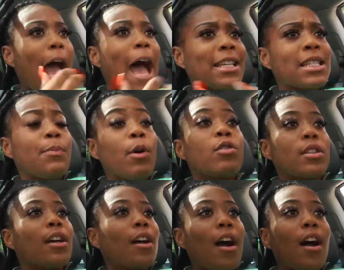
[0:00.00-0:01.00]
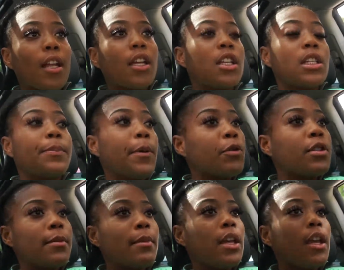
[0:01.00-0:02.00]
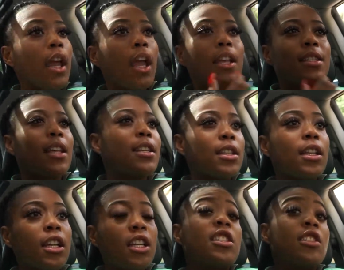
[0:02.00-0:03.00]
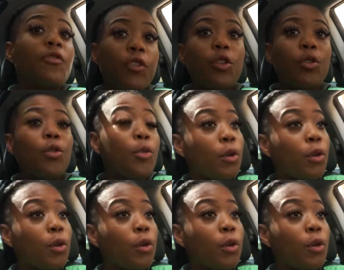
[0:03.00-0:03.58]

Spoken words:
I spoke to God, and he spoke to me, and he said, Selena, this is for you.